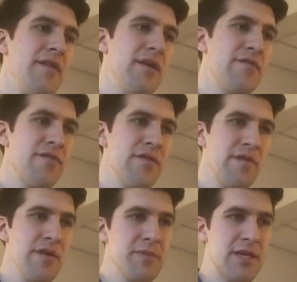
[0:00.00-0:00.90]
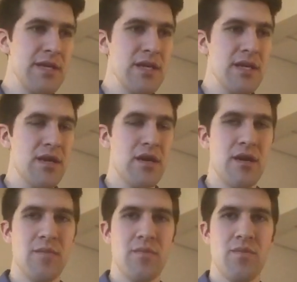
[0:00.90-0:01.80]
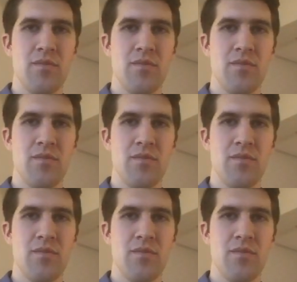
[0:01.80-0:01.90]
then for the very beginning, a